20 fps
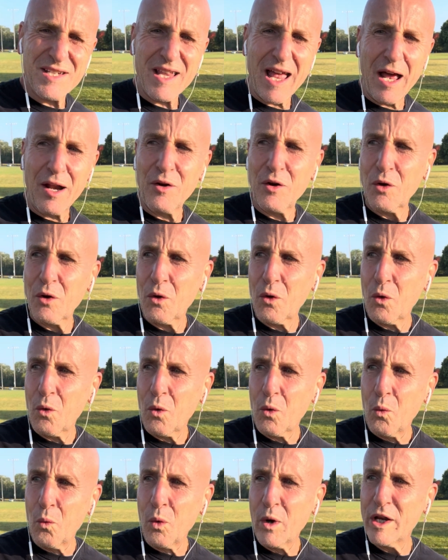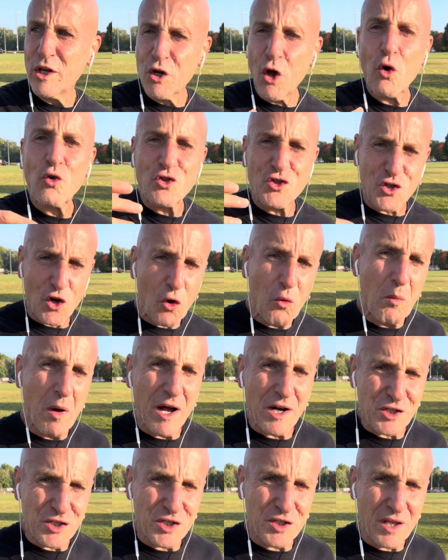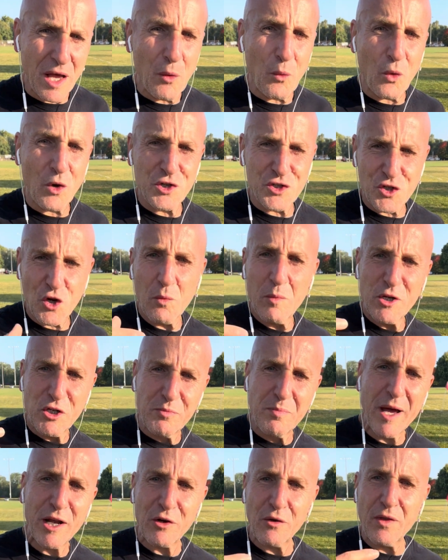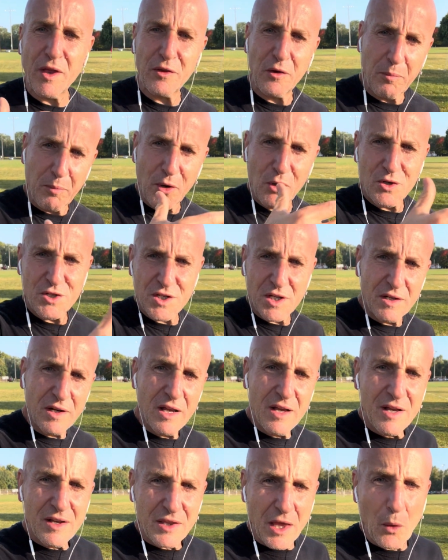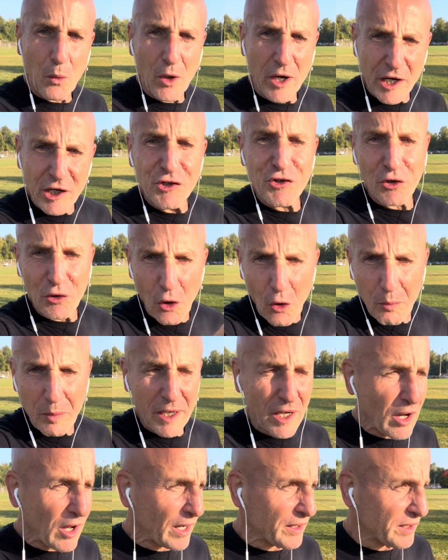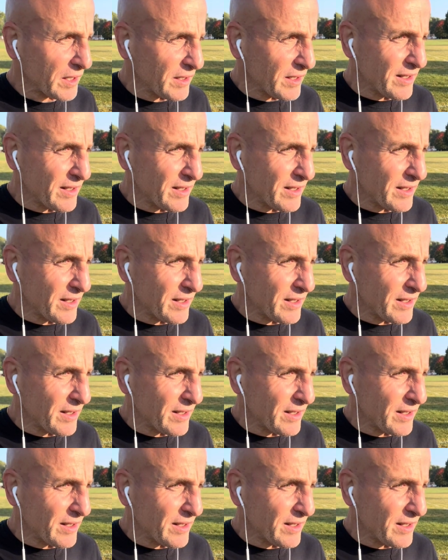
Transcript: that we know so much, that we're so much better than the person that we're interloping on,